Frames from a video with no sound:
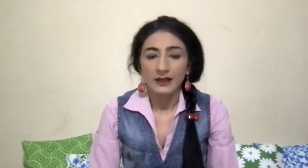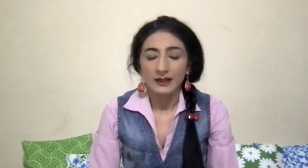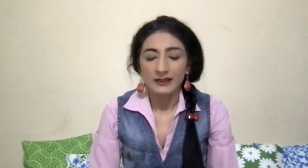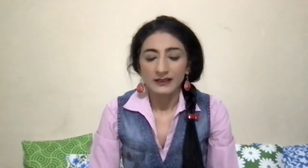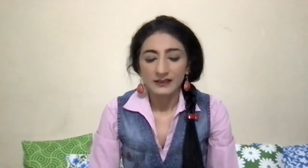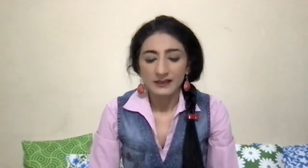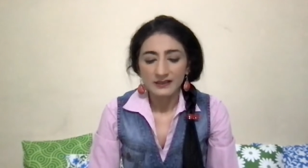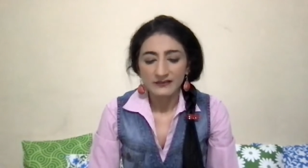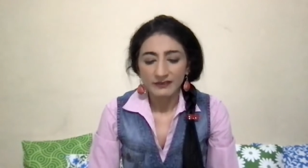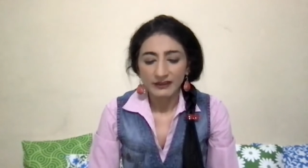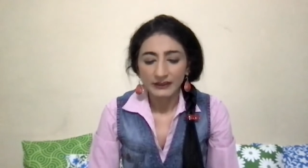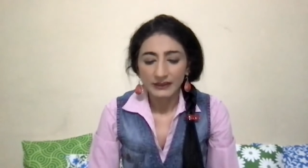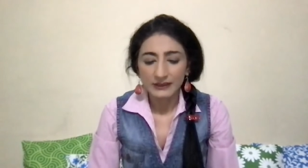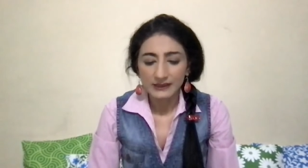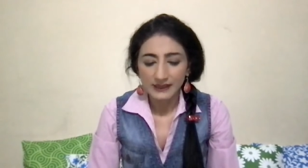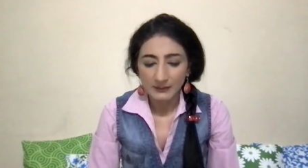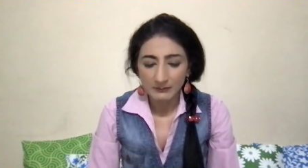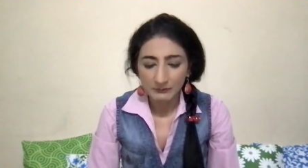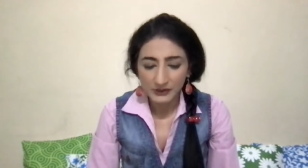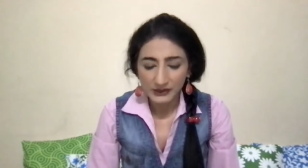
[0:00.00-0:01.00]
it is very
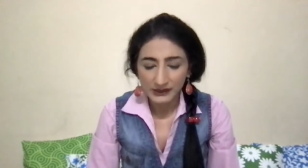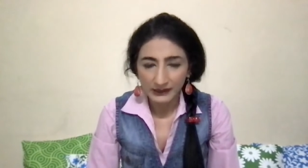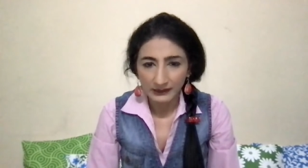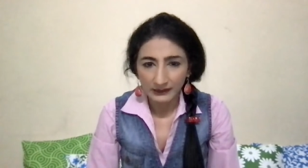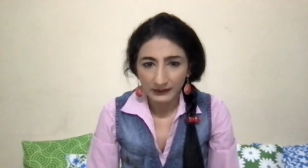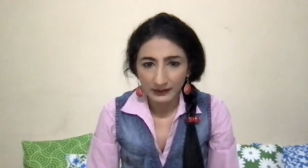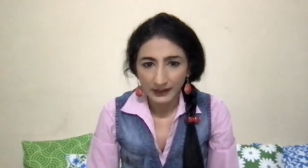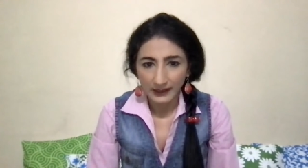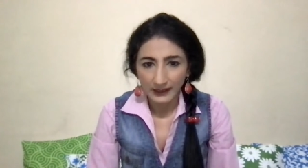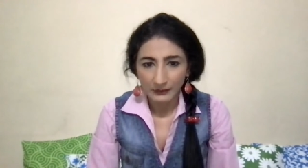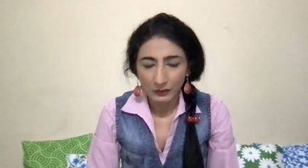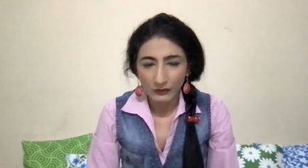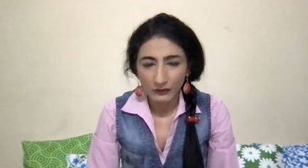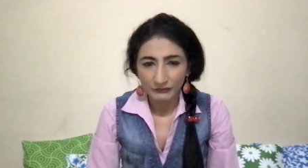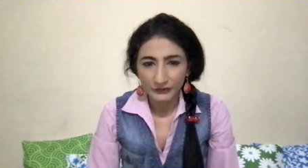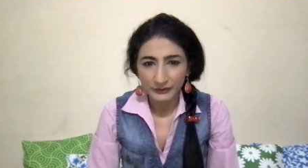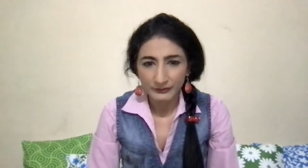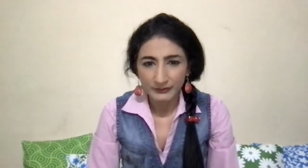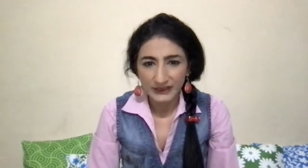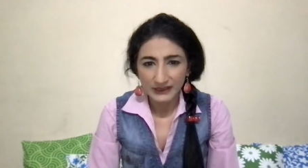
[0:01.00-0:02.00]
tempting, and
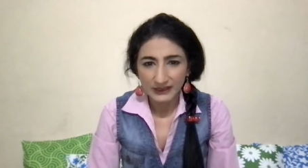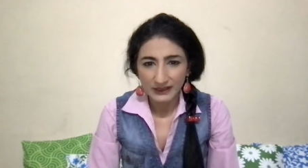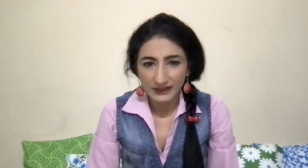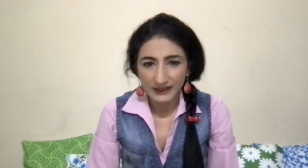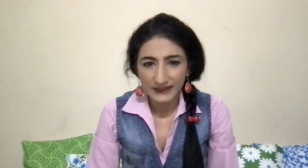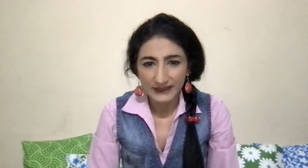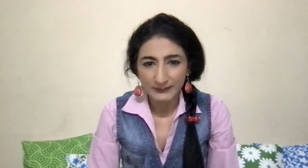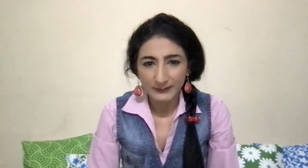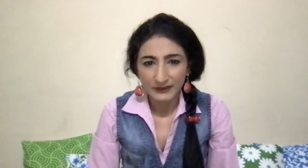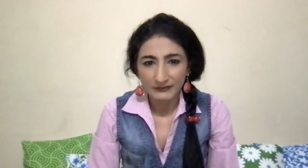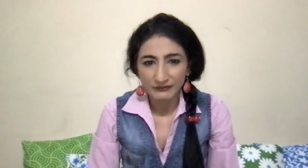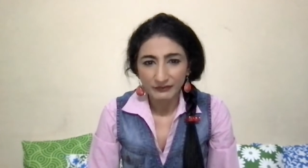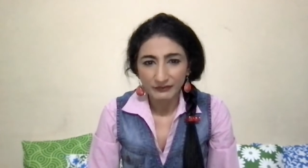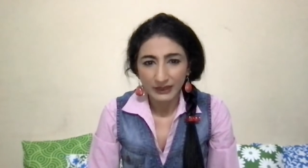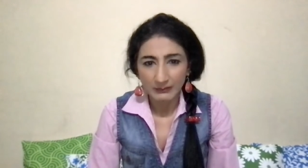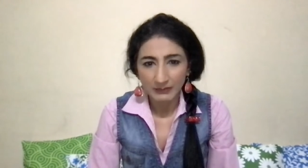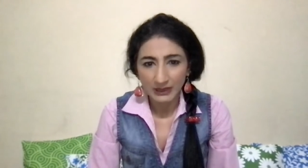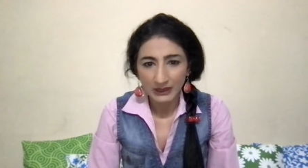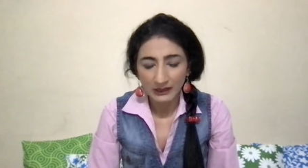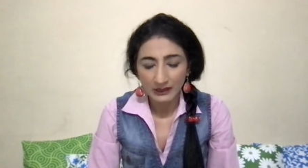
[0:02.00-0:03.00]
often the media has been
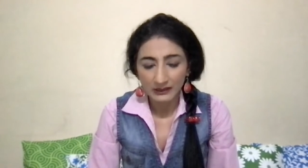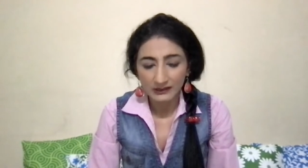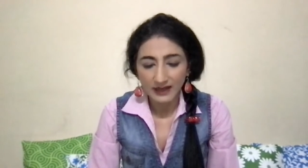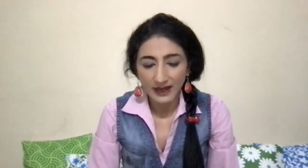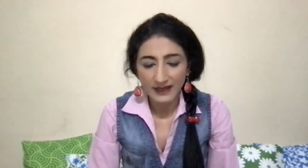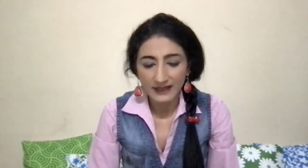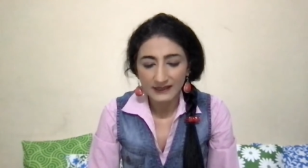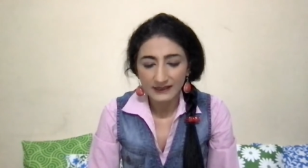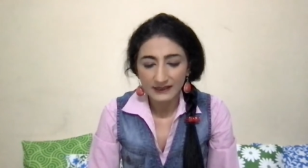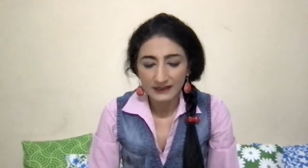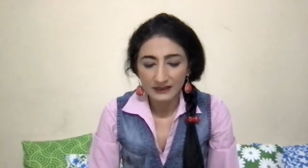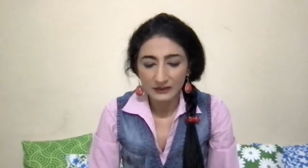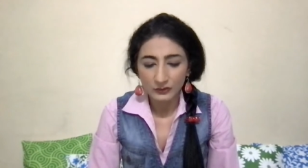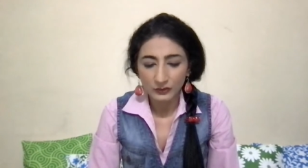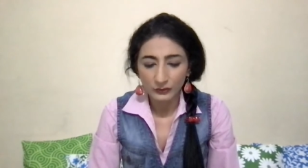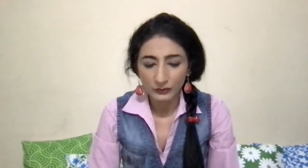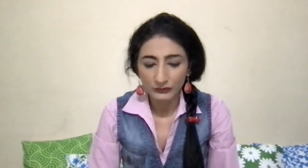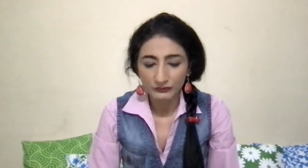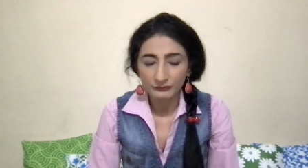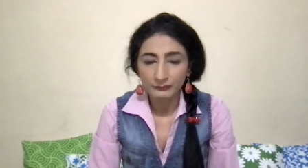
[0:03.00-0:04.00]
framing it as a
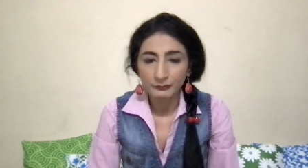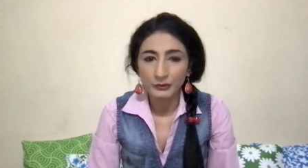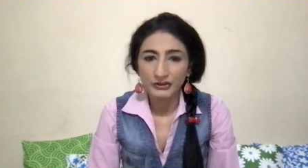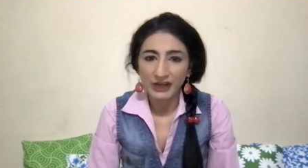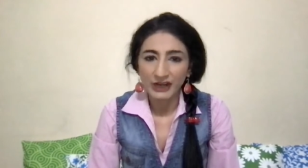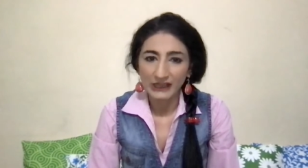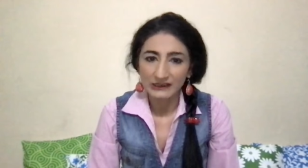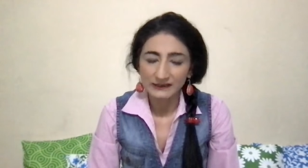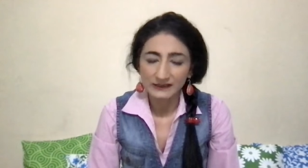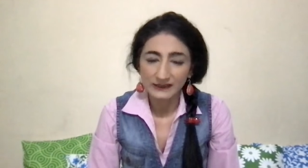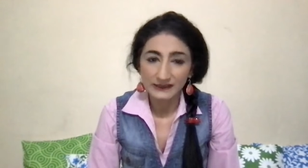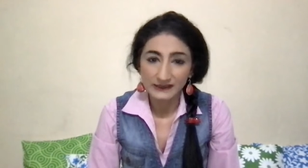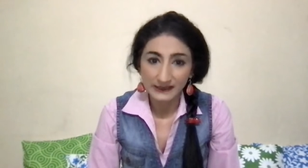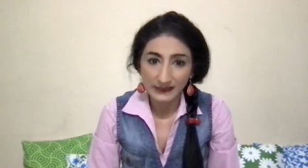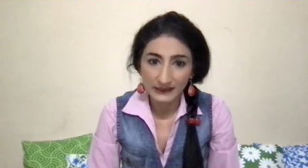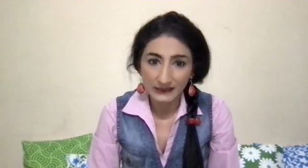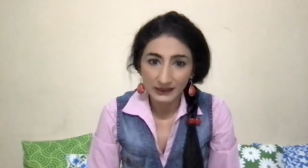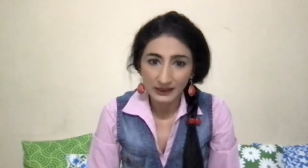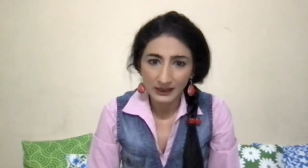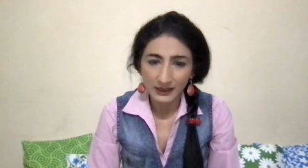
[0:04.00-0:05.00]
sort of morality
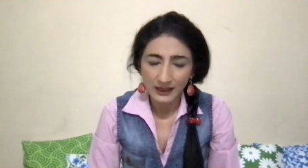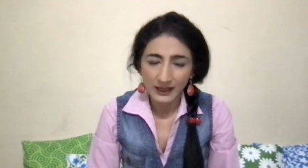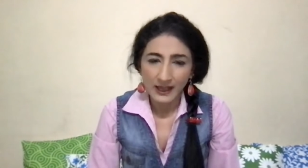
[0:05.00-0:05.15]
tale.